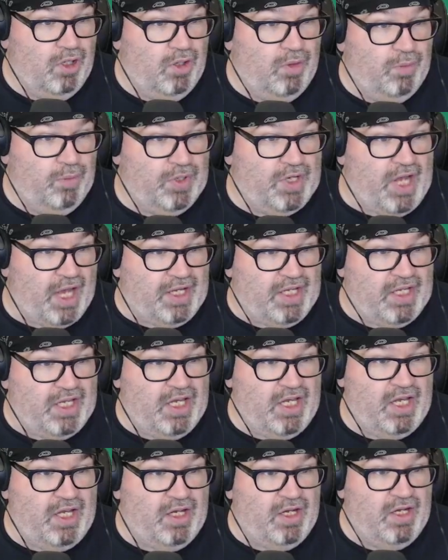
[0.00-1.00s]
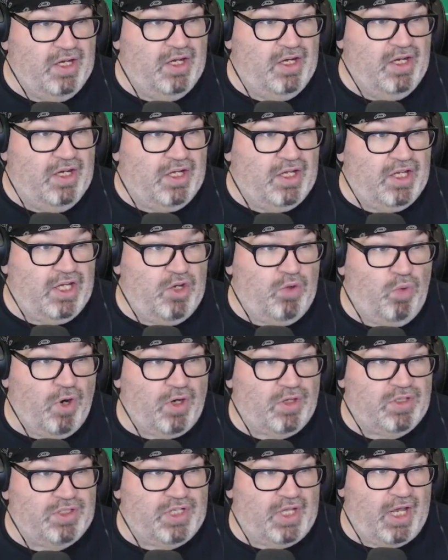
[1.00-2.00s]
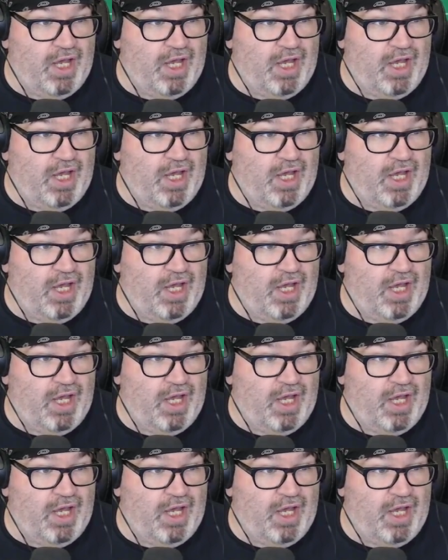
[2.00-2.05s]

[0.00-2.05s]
But yeah, he worked